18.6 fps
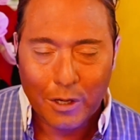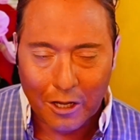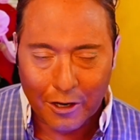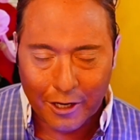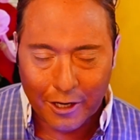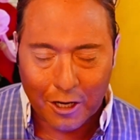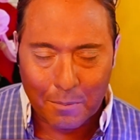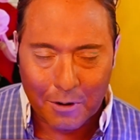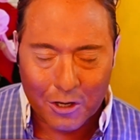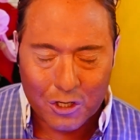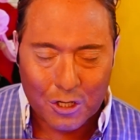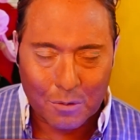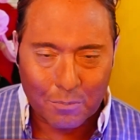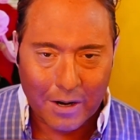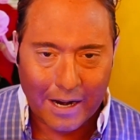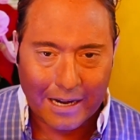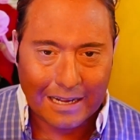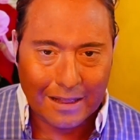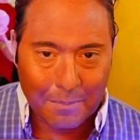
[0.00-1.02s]
We go to
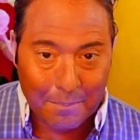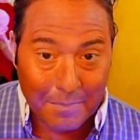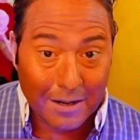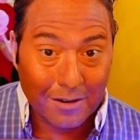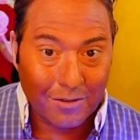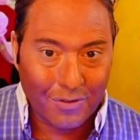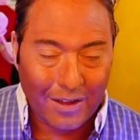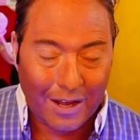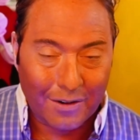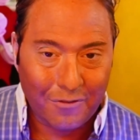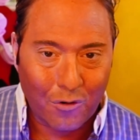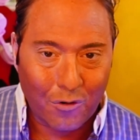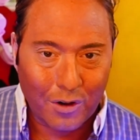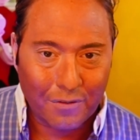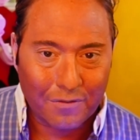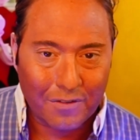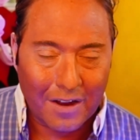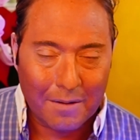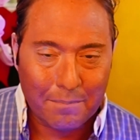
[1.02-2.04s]
commercial break in the middle of that
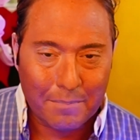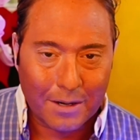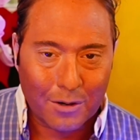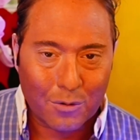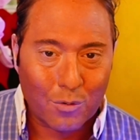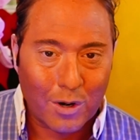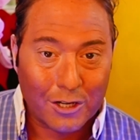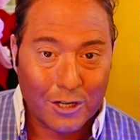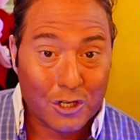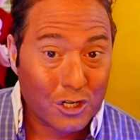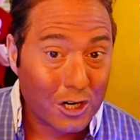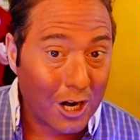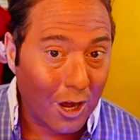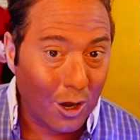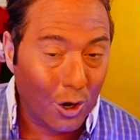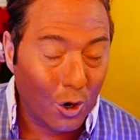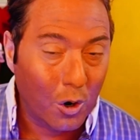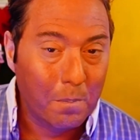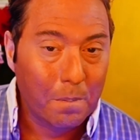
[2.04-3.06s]
45-minute run
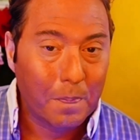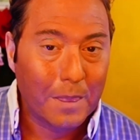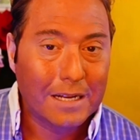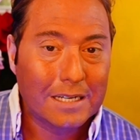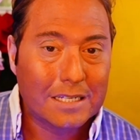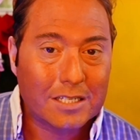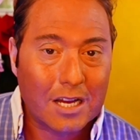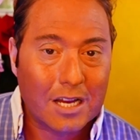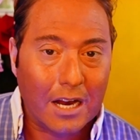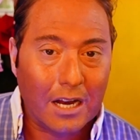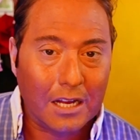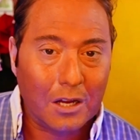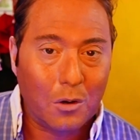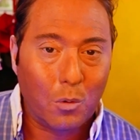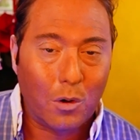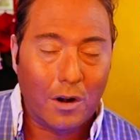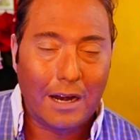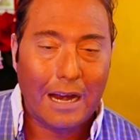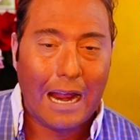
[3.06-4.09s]
show.
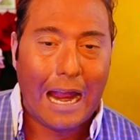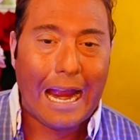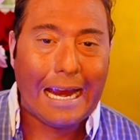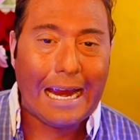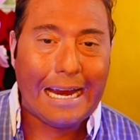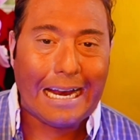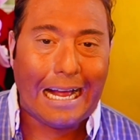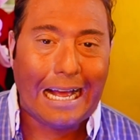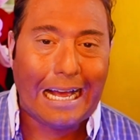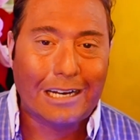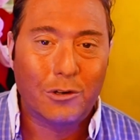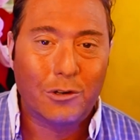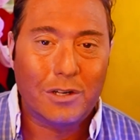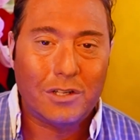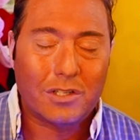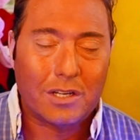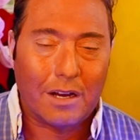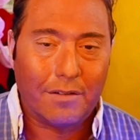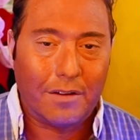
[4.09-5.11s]
Suddenly we're at
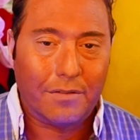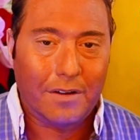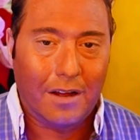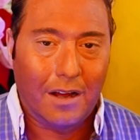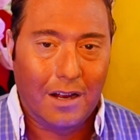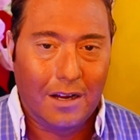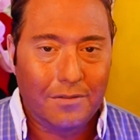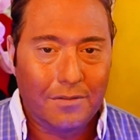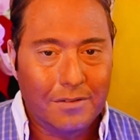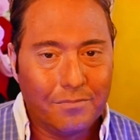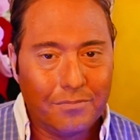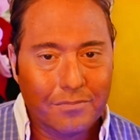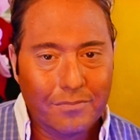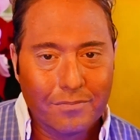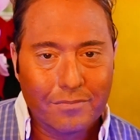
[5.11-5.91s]
875.